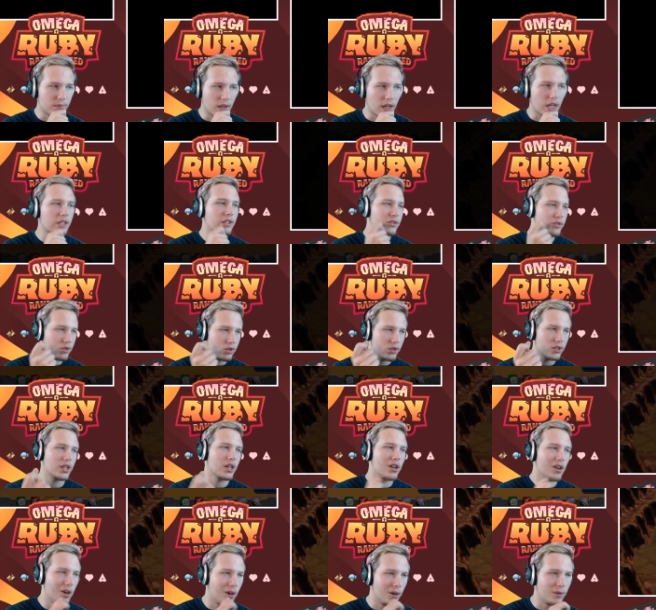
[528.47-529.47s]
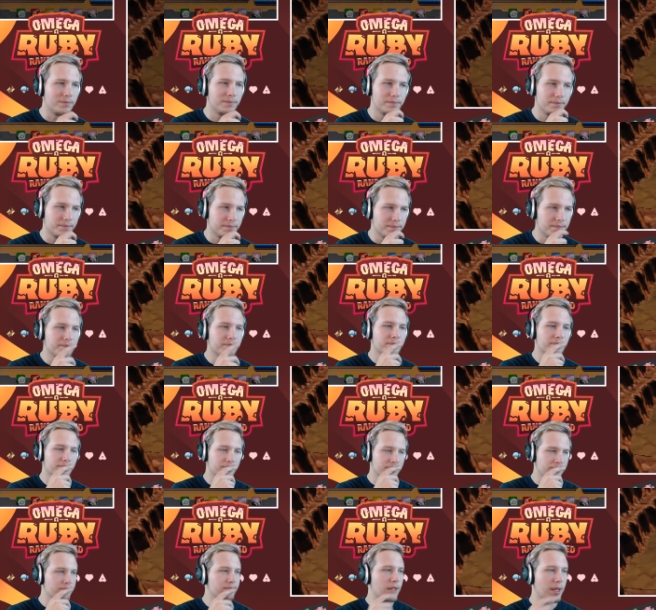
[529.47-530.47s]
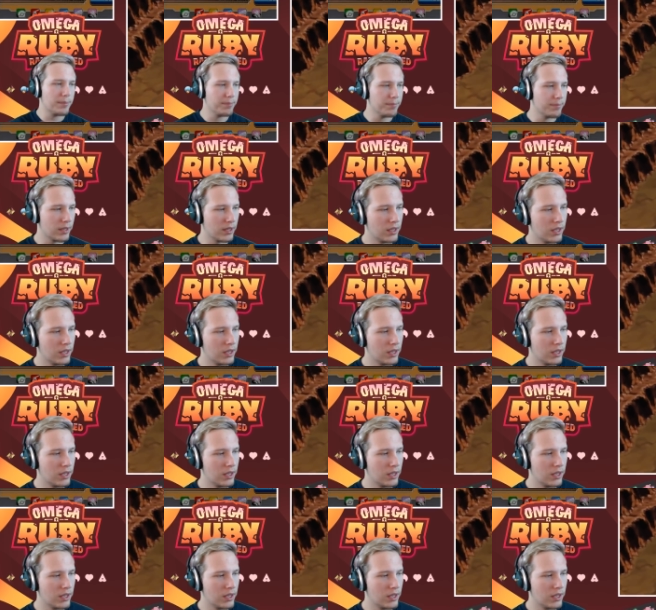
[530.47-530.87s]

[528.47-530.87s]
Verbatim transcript: Not concerning at all. Yep.